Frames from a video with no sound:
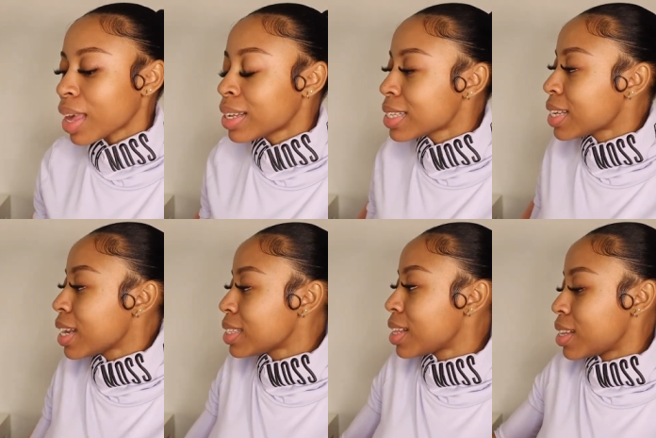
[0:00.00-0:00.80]
Let's
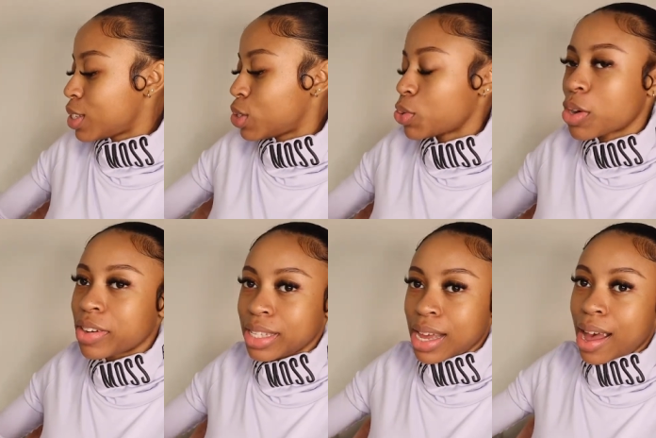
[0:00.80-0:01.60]
get into this
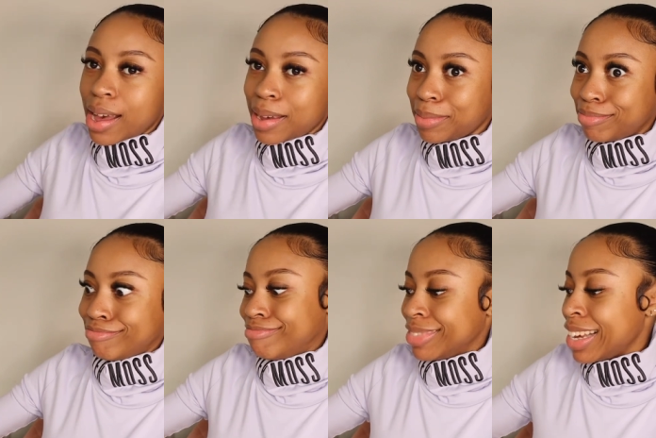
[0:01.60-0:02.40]
story time.
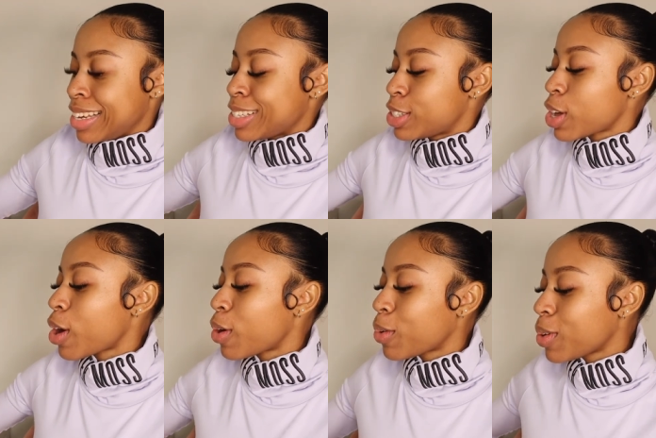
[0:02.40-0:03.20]

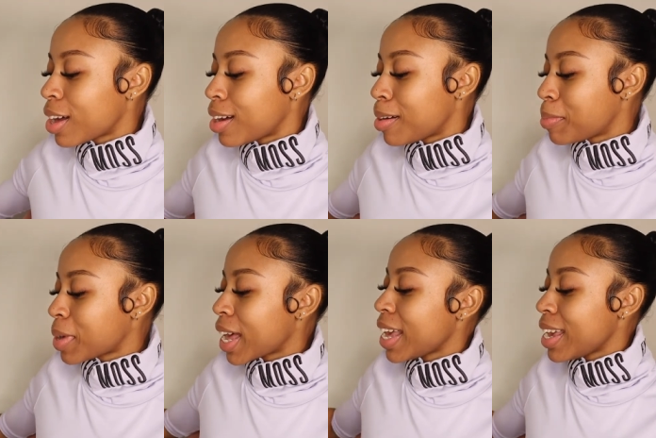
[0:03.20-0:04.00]
So, um,
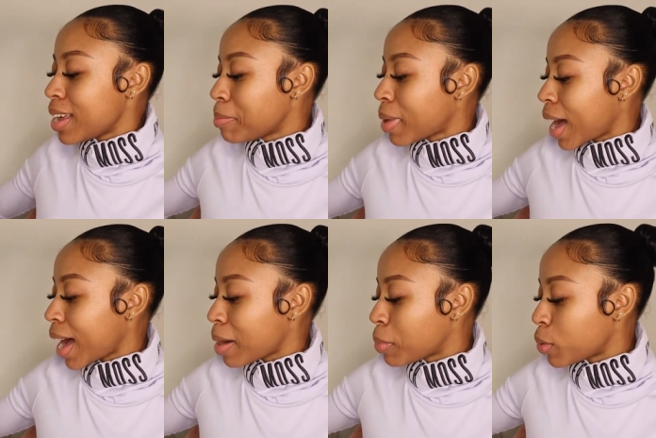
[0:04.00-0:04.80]
in
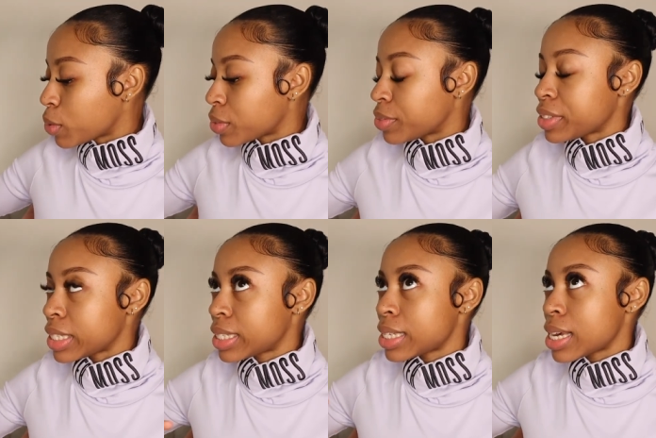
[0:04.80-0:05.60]
my most
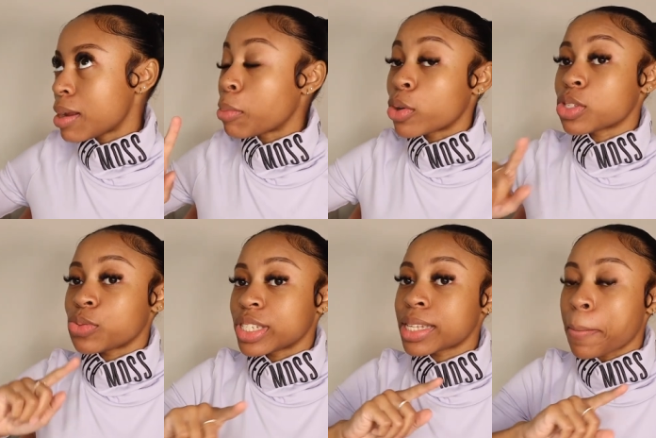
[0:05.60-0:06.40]
recent, most
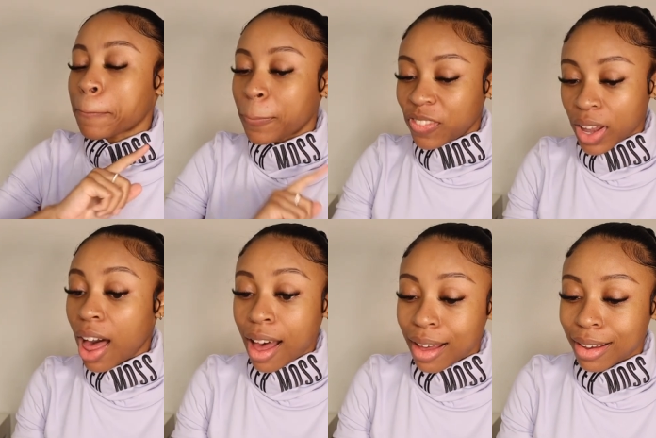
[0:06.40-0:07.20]
recent
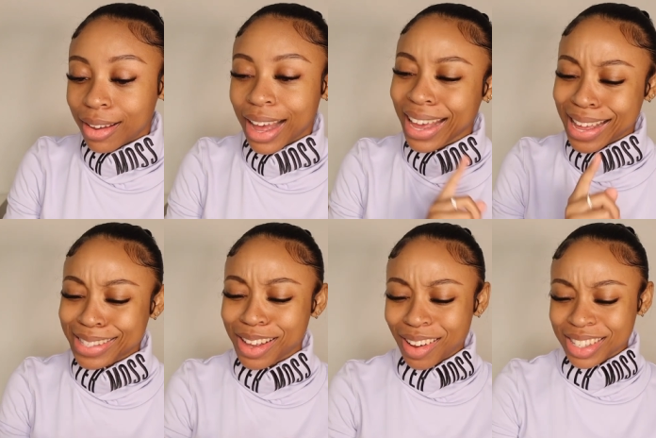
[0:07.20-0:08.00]
vlog, I
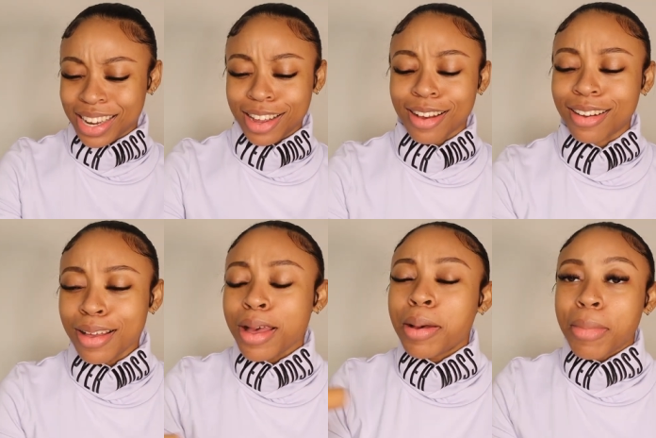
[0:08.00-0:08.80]
can't talk today, y'all.
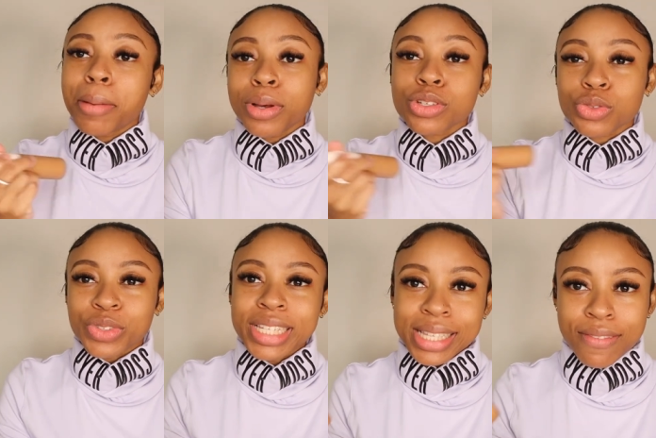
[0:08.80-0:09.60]
My most
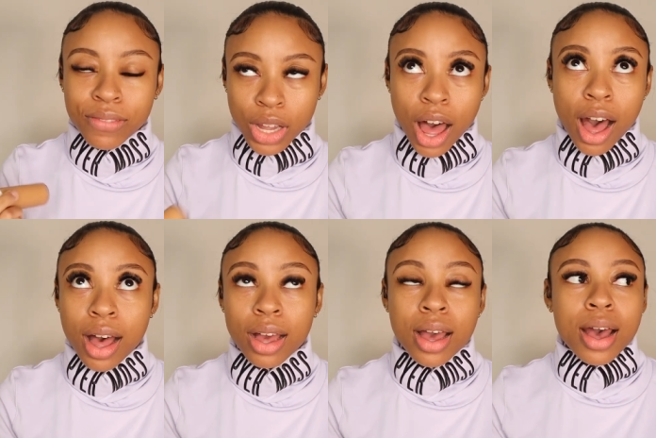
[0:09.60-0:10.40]
recent
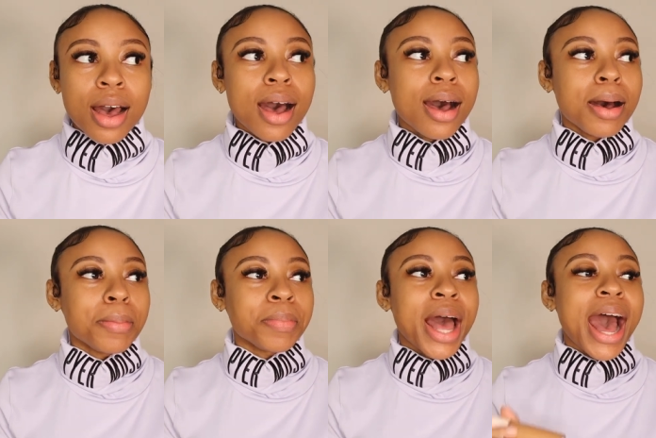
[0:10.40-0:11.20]
vlog,
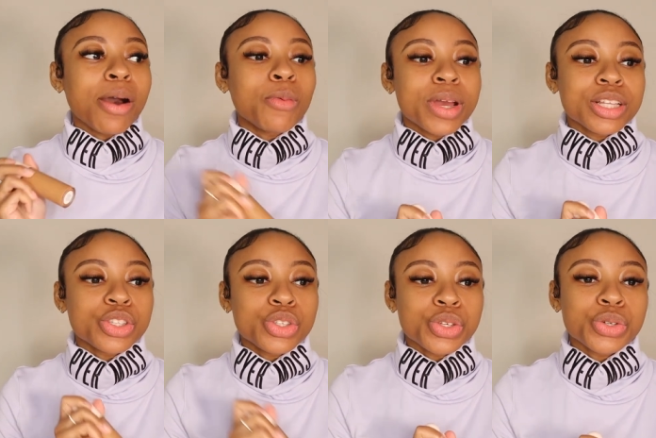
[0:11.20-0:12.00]
um, I went
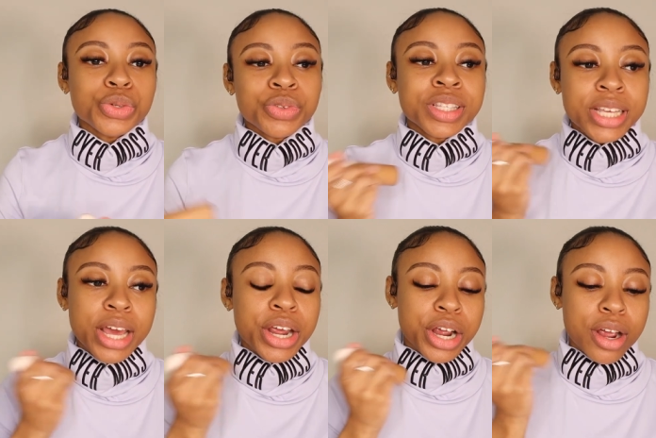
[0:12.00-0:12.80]
to
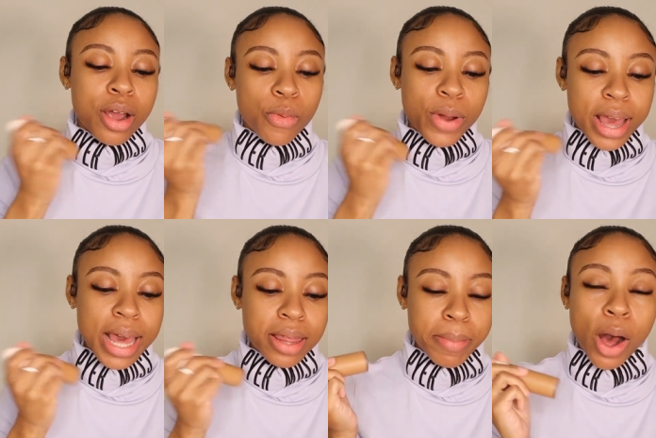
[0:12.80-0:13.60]
dinner
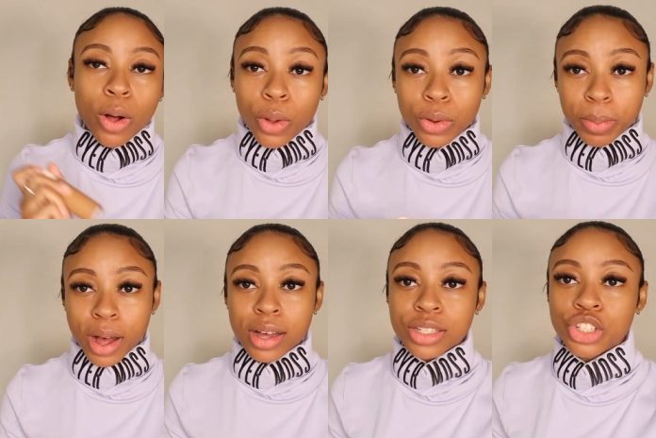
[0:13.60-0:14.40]
with my old
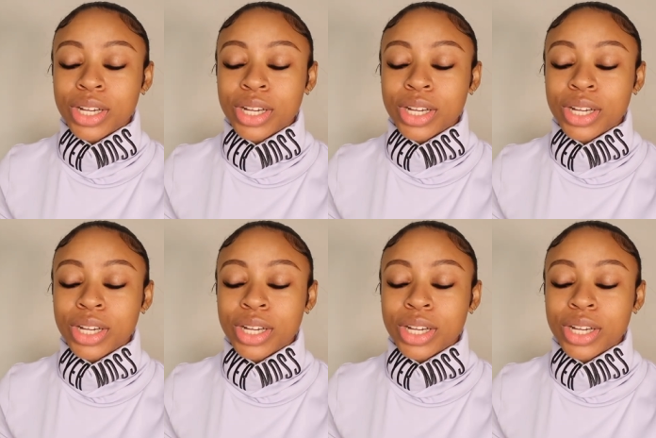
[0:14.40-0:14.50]
boss,